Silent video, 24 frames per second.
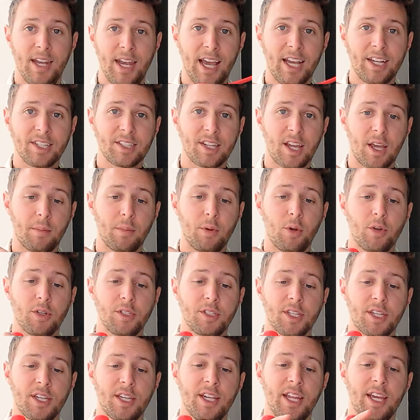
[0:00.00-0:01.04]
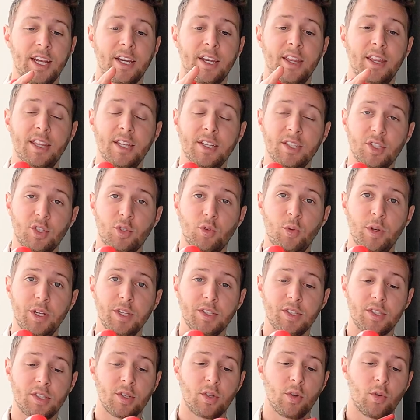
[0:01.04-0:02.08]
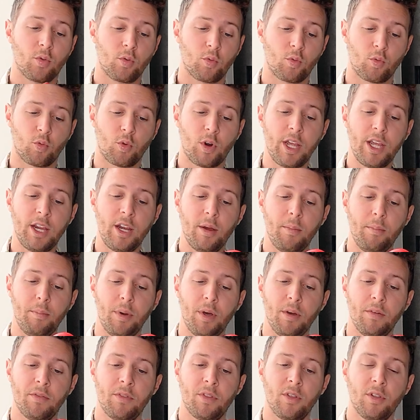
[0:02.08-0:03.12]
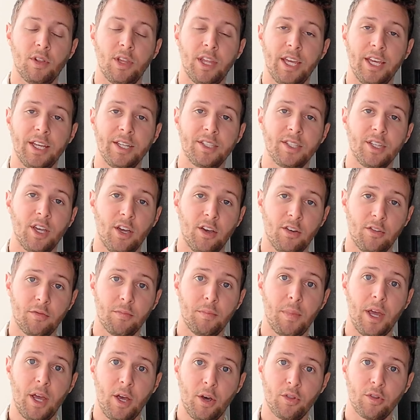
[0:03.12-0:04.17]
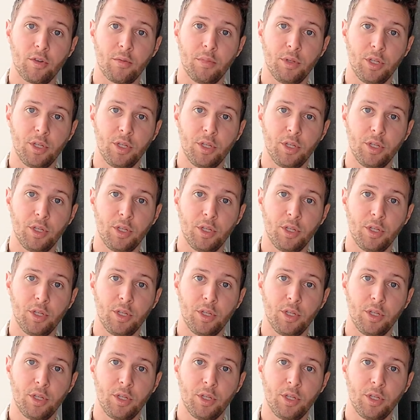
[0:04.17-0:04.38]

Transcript: Next, I'm going to connect this twist right above the legs of my other